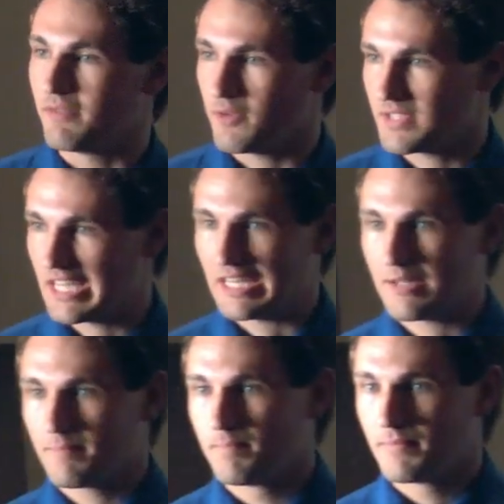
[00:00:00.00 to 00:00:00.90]
if you've seen
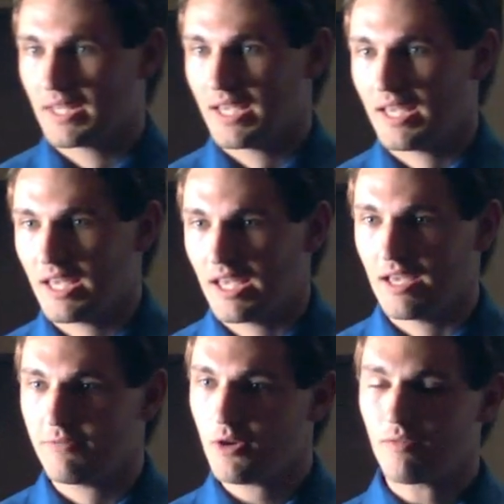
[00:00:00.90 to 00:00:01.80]
it,
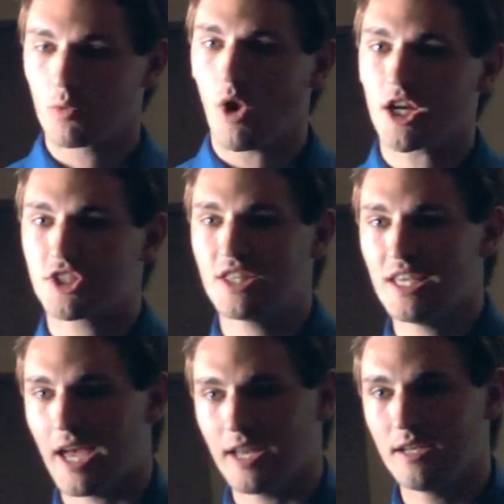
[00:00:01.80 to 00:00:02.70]
if you ever watched
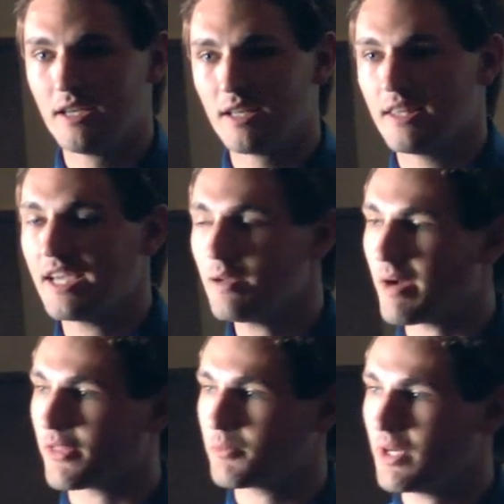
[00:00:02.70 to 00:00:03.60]
the end, they get
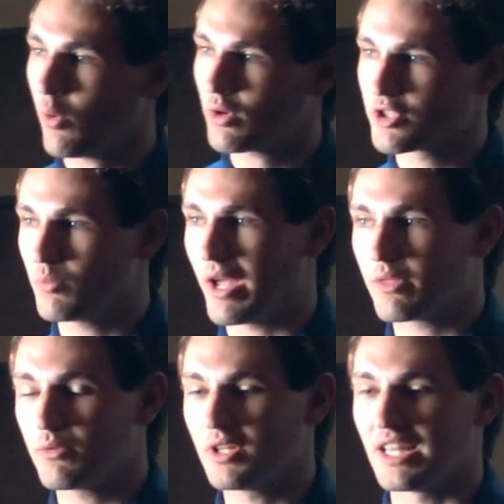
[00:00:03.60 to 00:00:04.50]
about three quarters of the way
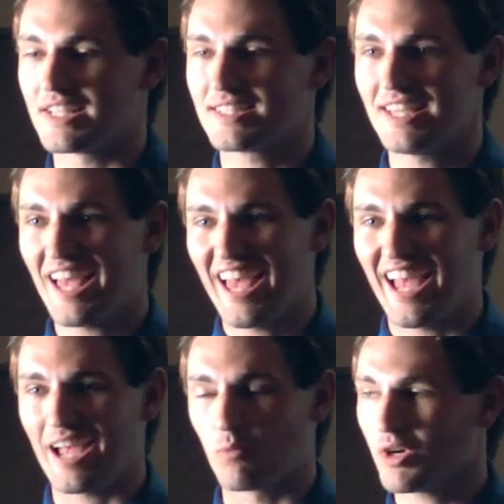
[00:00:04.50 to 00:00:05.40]
through the list,
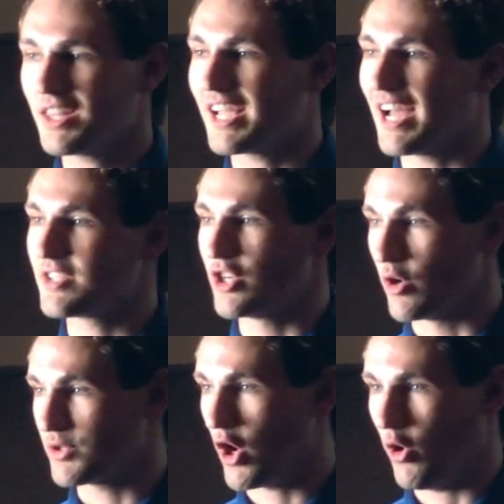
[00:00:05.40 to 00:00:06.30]
and one of the guys
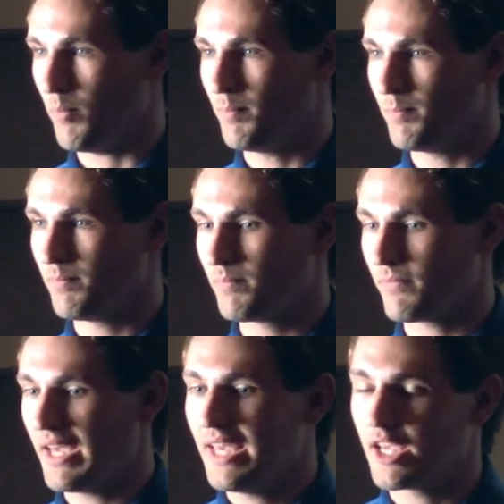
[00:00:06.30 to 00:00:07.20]
goes home.
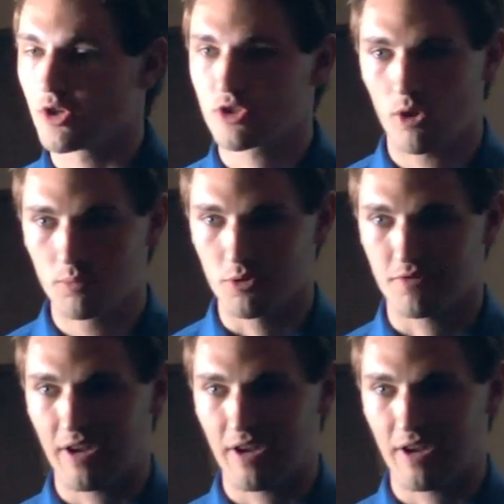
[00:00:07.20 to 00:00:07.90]
He goes home to his